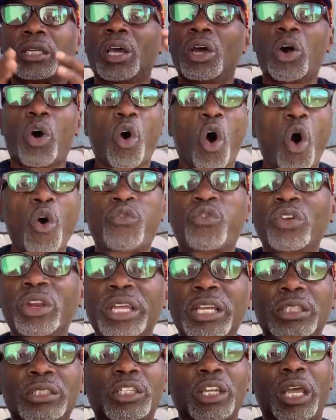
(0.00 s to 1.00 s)

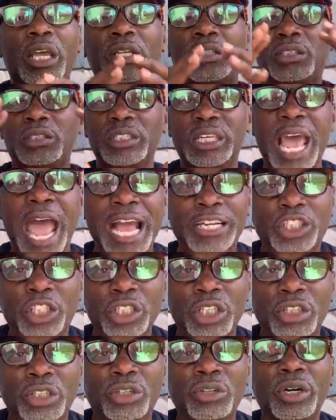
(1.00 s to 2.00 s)
hopefully it's
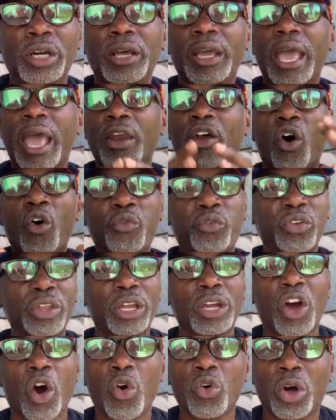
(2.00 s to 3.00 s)
national, and hopefully
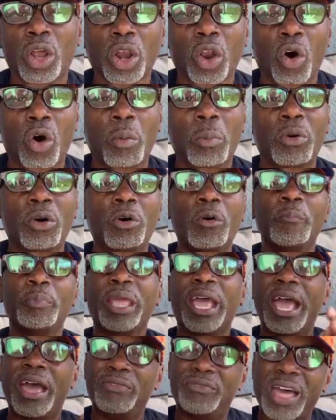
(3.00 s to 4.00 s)
it'll go global.
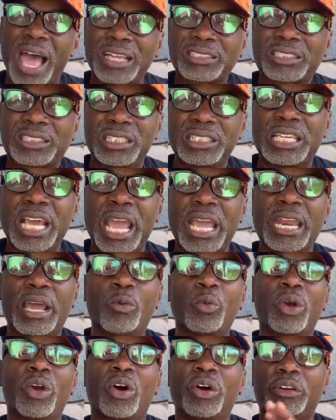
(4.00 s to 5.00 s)
And that's the day that
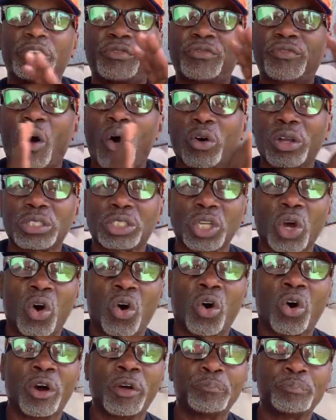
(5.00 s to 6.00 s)
we're going to focus
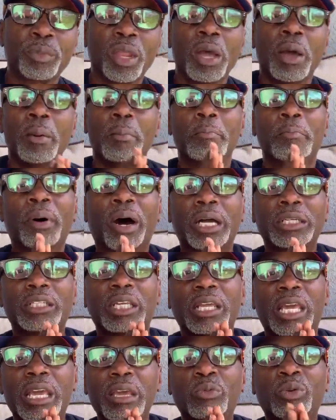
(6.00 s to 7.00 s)
on. But
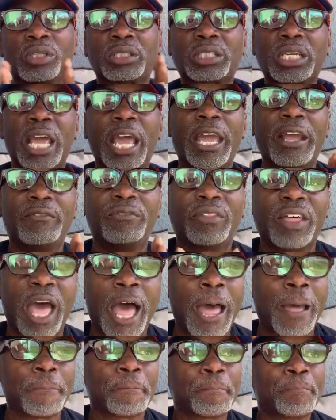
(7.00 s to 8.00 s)
he was saying
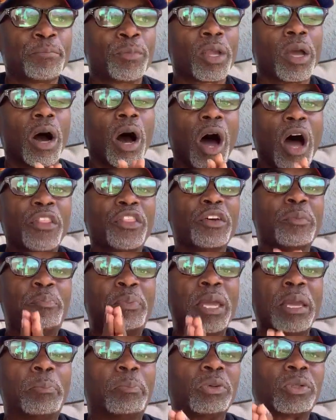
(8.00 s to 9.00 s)
that other
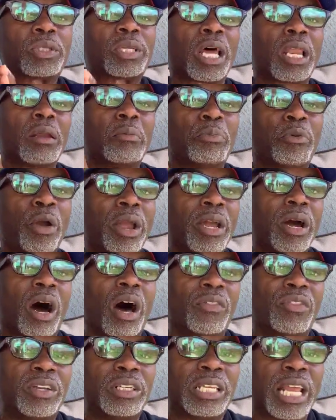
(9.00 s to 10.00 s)
people celebrate
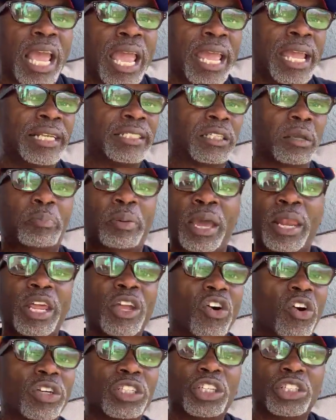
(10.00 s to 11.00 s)
other days, depending
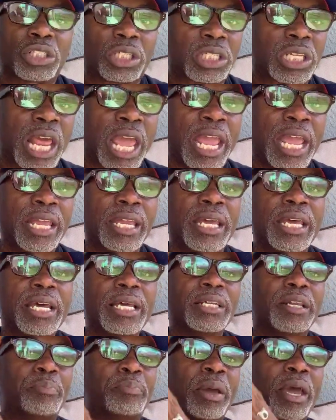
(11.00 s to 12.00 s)
on your state,
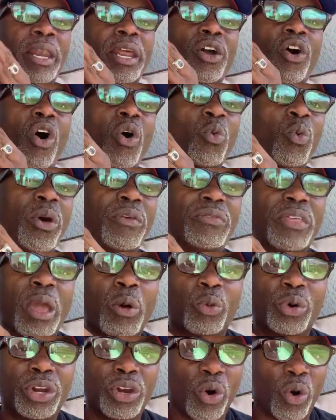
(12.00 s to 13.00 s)
depending on when they
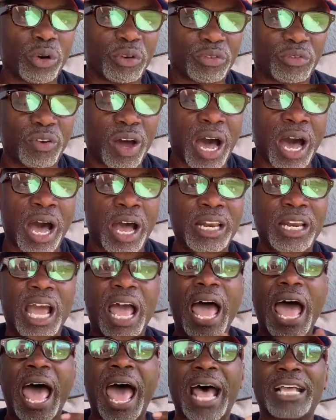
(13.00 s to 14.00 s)
were notified,
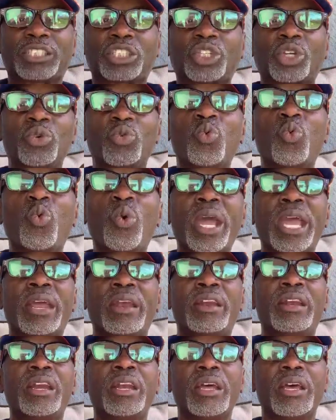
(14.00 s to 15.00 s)
as to
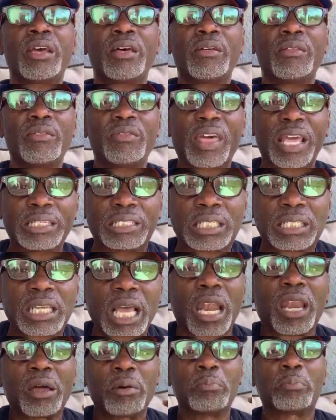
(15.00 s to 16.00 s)
when they
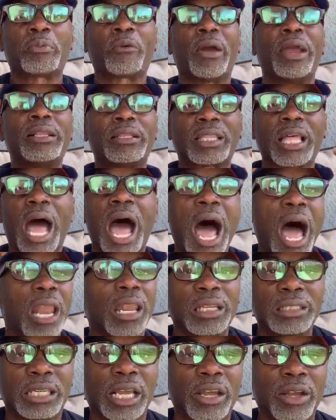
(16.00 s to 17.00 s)
celebrate the
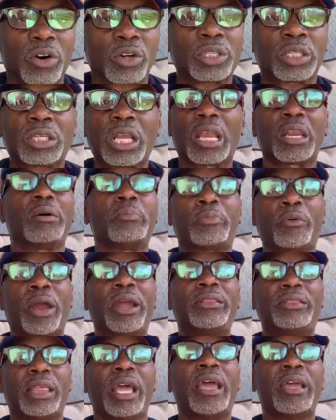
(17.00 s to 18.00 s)
holiday or
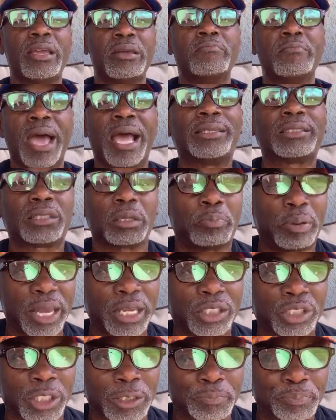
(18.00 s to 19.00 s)
celebrate their
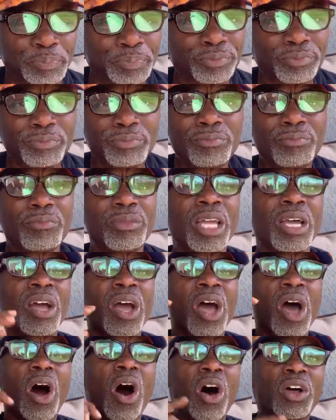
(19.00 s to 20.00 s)
emancipation.
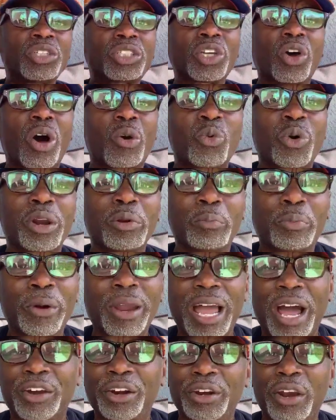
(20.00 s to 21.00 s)
Also, I want to bring
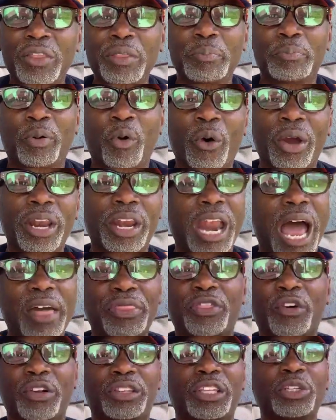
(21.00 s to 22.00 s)
out another point, and I
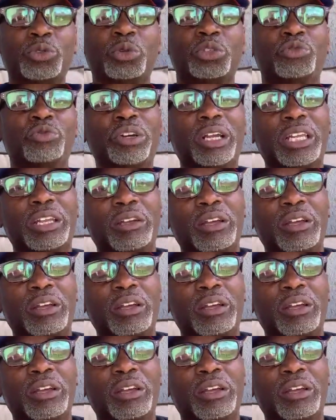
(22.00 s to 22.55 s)
thought this was really